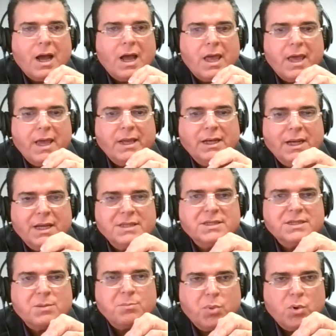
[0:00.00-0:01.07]
And let's
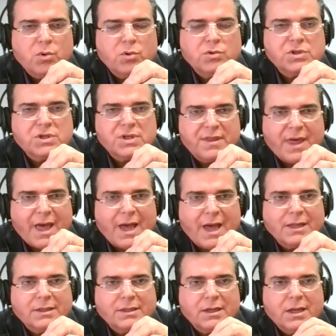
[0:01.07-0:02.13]
suppose
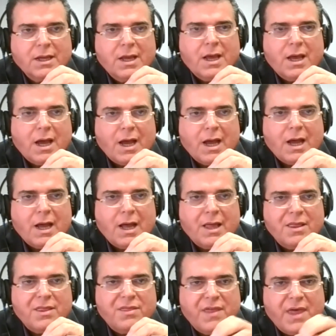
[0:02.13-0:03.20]
that
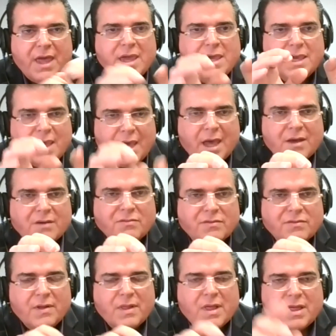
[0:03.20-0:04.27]
they have
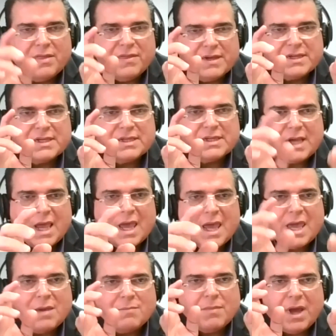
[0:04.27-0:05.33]
the same